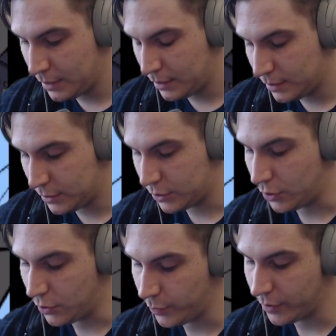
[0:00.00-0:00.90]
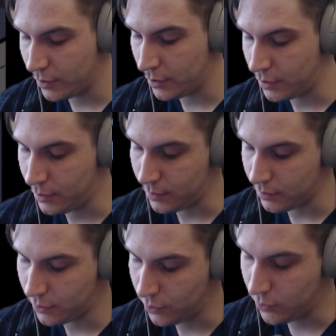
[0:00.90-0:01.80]
So we're gonna
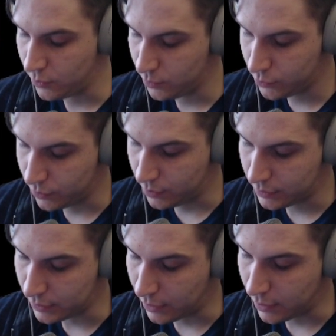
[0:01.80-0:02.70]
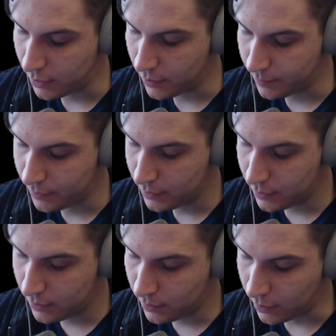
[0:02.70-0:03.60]
go to this arm
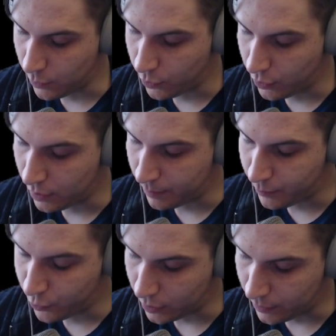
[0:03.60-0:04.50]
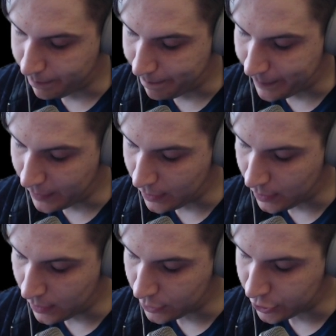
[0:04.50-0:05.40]
and we're gonna put a
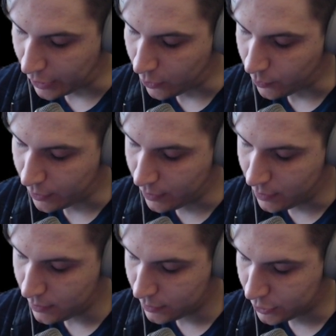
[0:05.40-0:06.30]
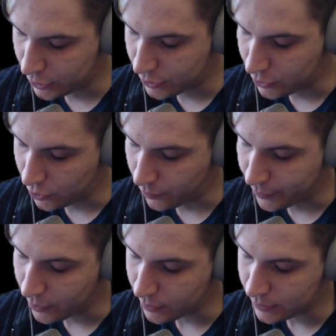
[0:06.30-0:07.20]
big shadow here. Just,
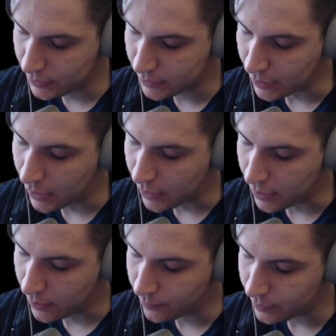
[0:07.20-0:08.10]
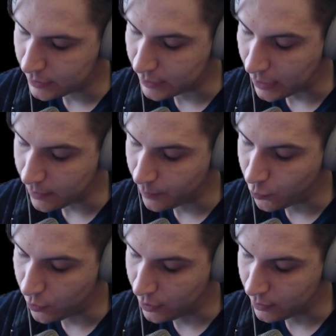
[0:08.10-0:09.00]
because this arm is not
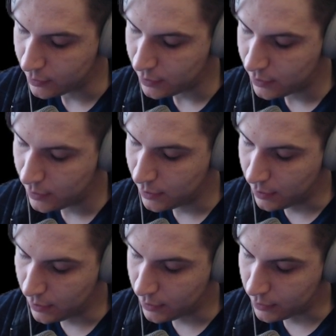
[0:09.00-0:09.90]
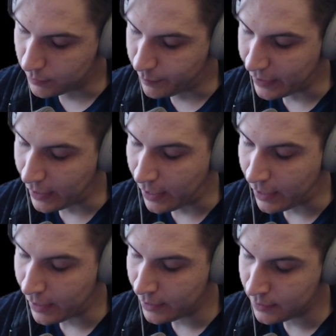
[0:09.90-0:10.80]
important, is
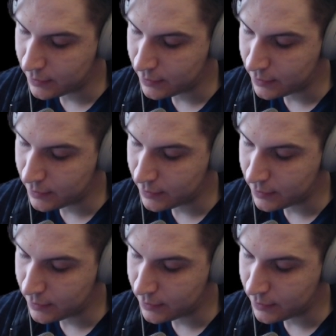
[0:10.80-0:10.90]
behind,